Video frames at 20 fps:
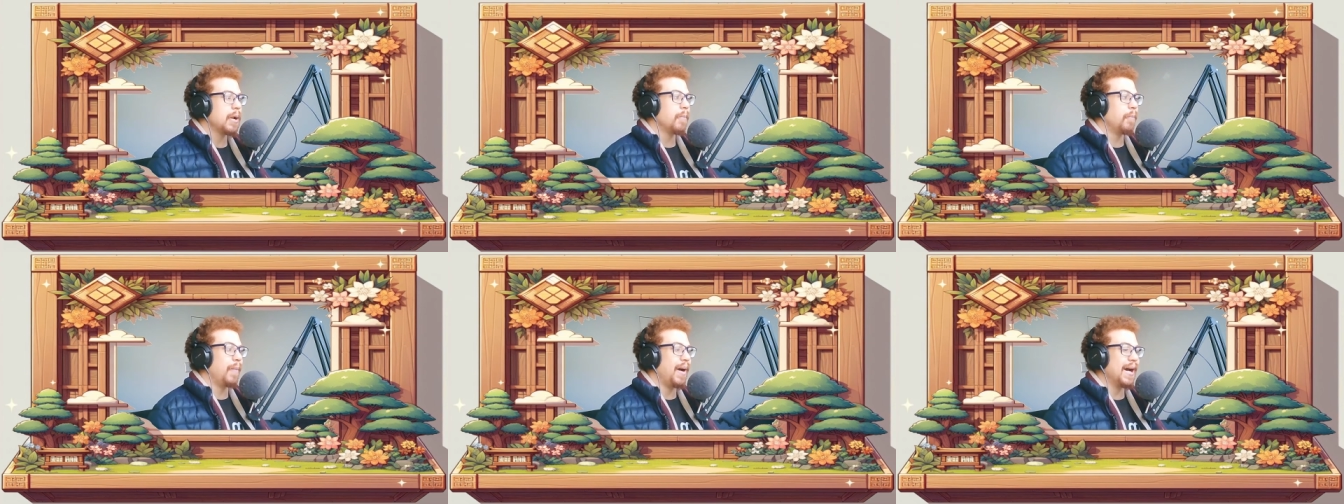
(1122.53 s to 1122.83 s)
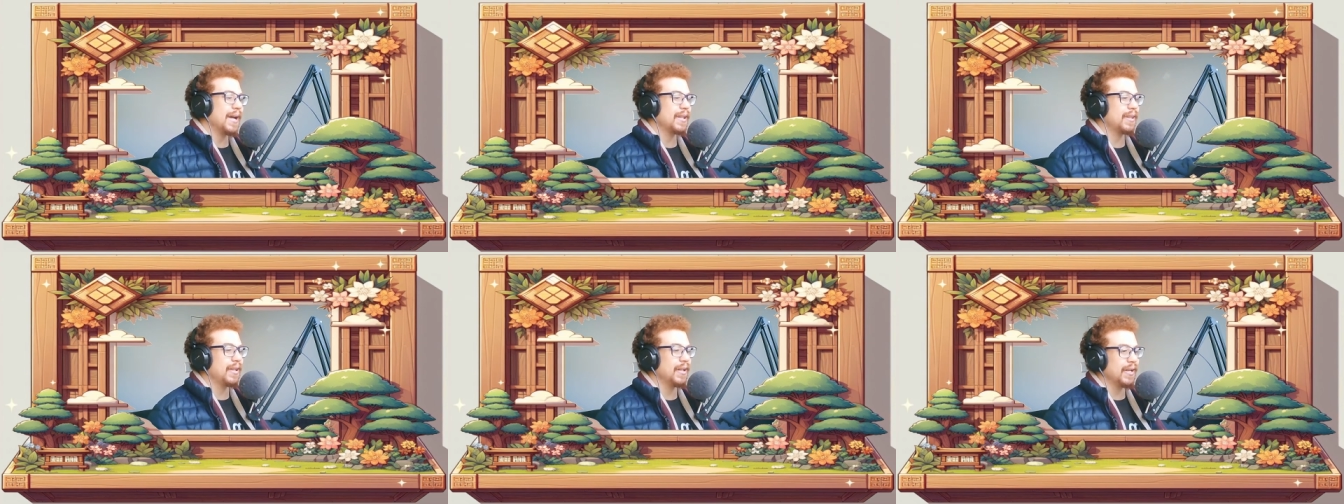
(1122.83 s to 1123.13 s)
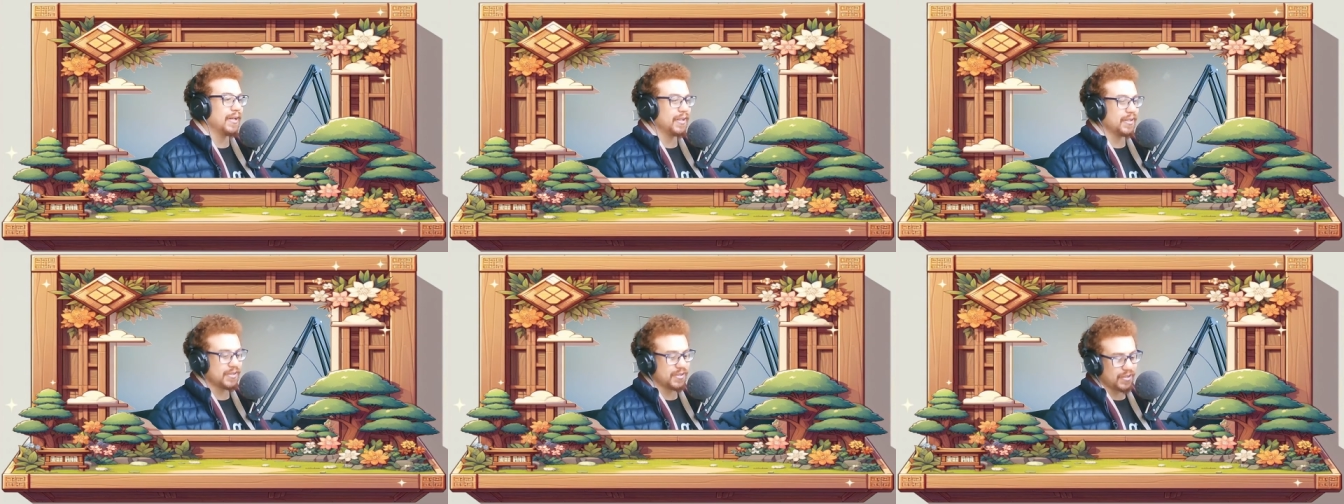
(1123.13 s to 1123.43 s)
My
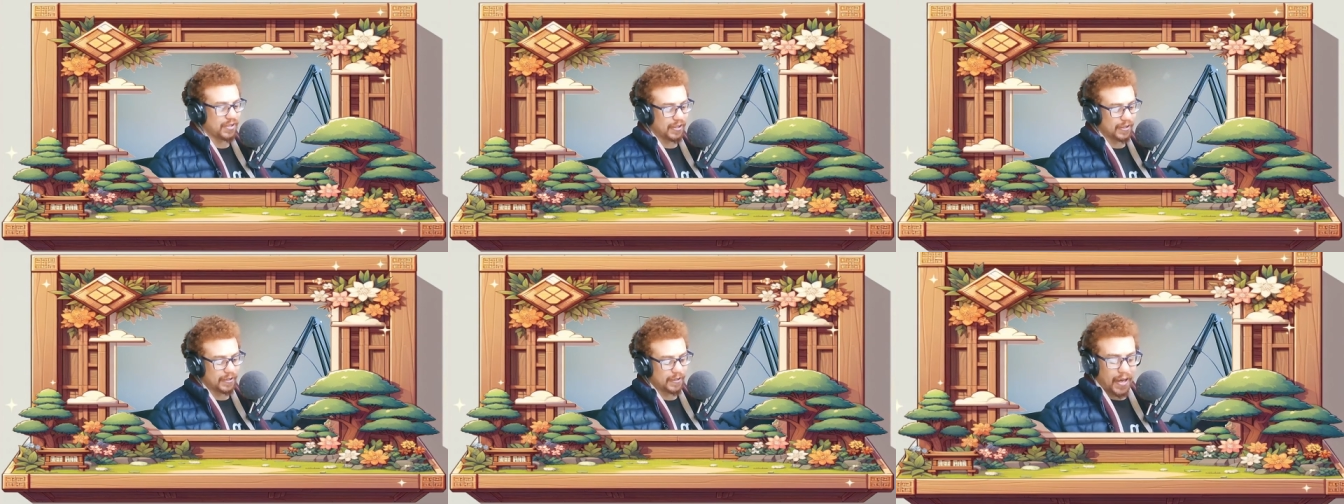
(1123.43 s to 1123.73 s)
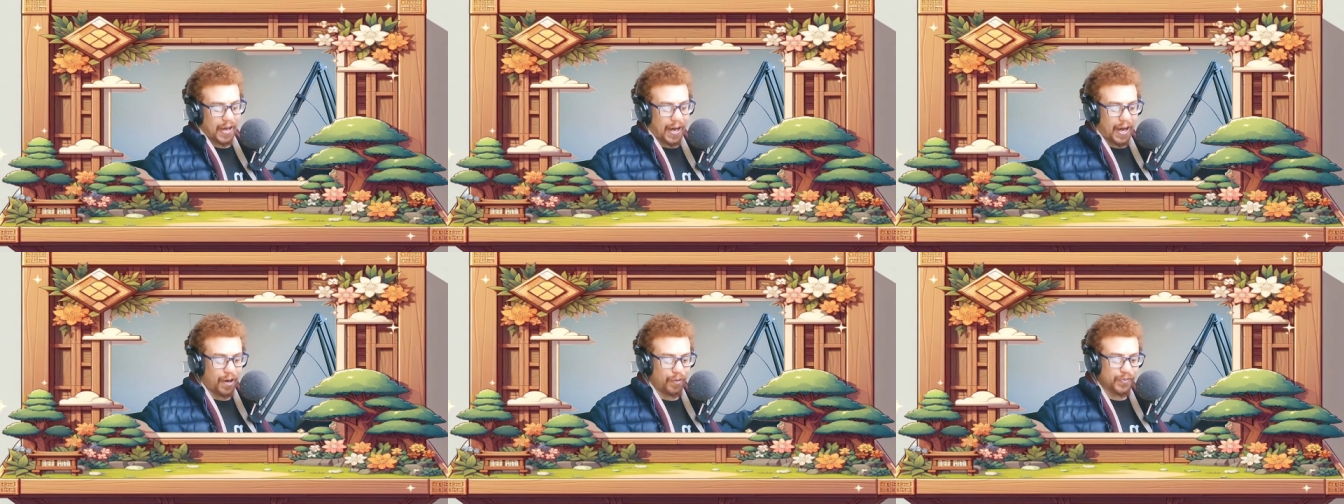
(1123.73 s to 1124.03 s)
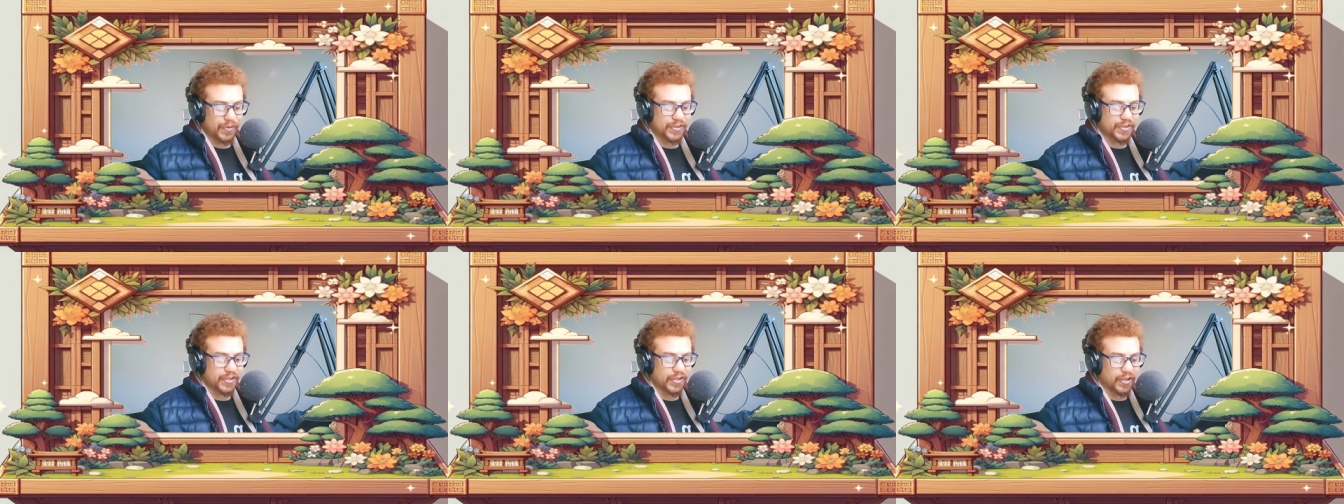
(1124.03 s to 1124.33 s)
thing is like, how
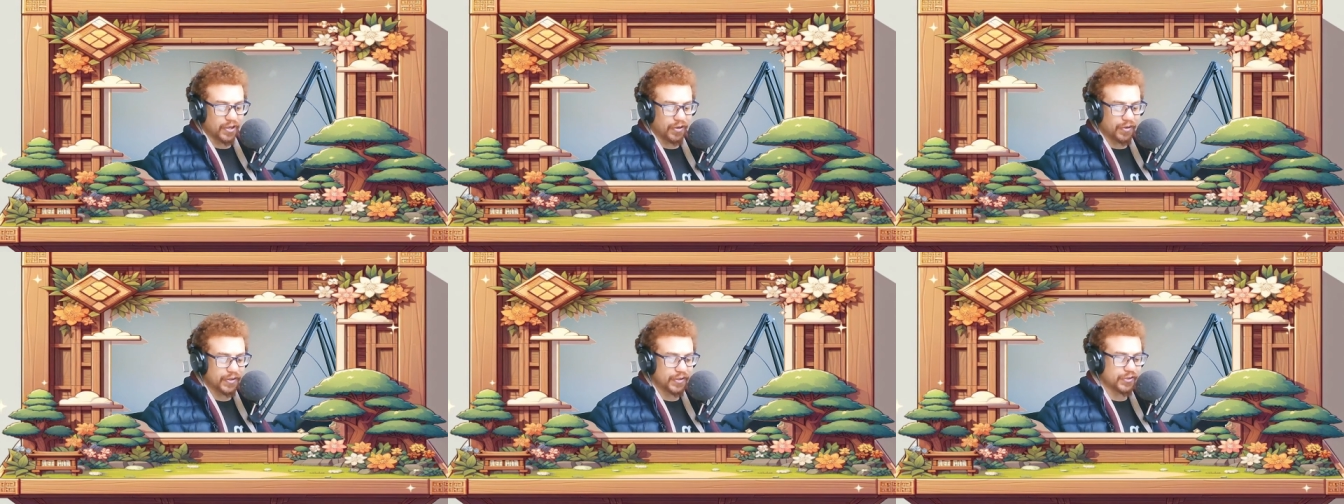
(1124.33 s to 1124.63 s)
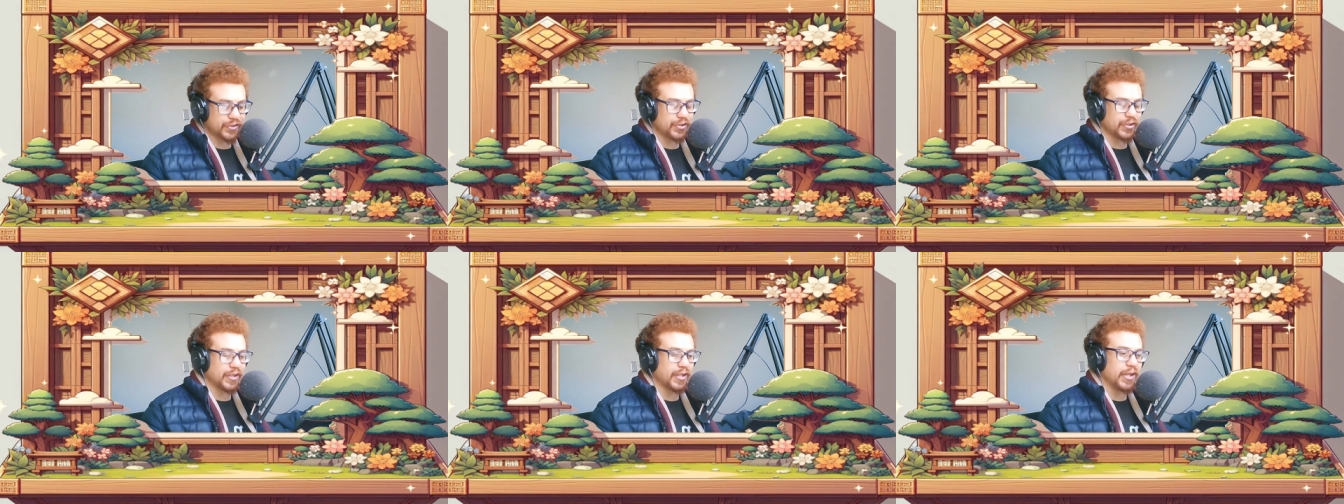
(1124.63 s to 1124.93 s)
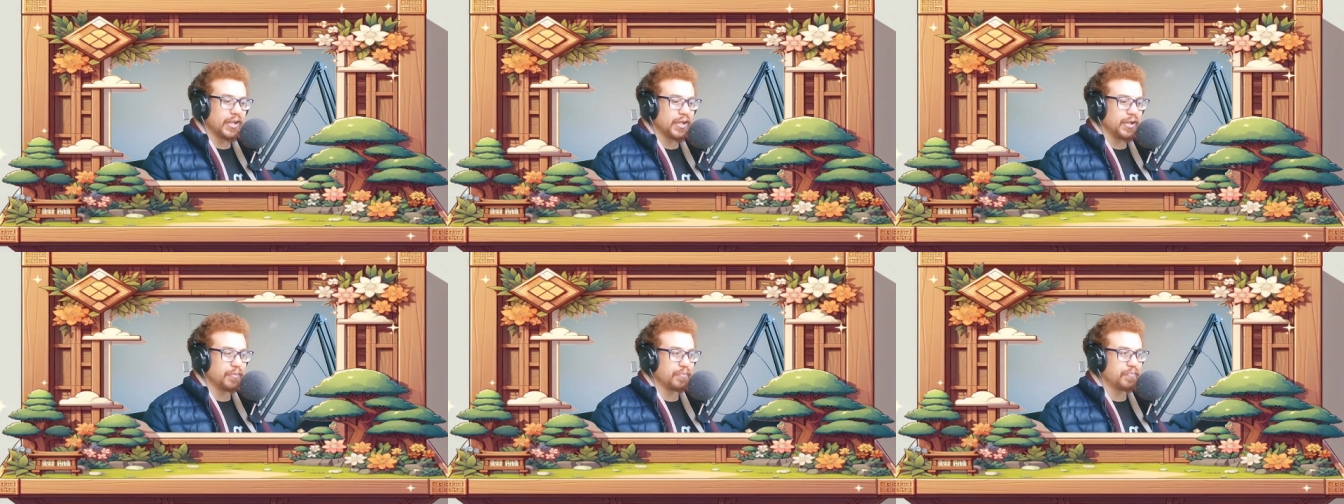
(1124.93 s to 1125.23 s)
is he going to
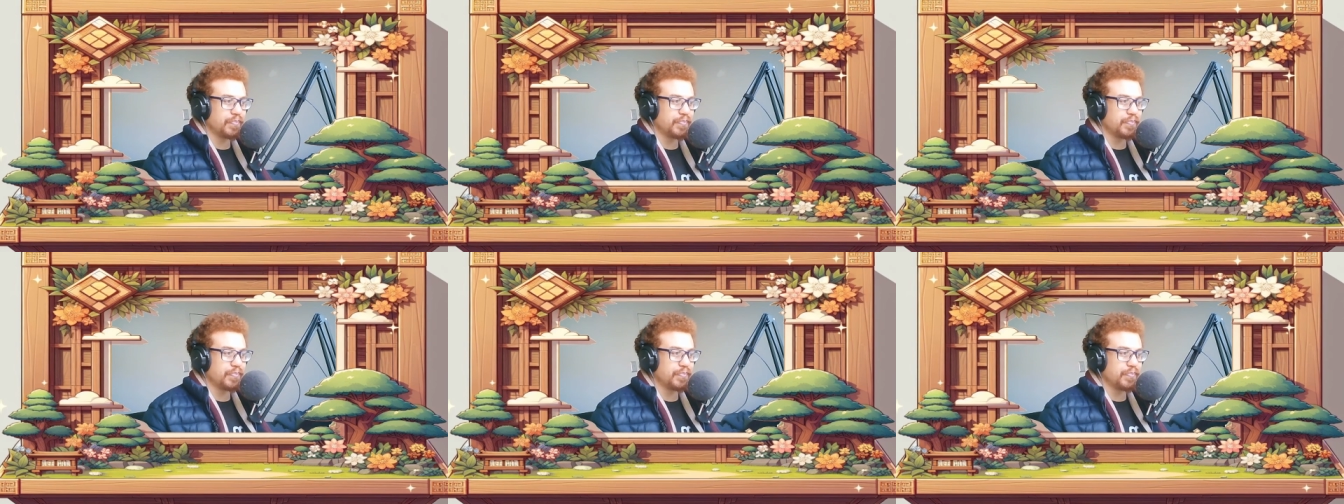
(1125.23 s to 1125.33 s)
keep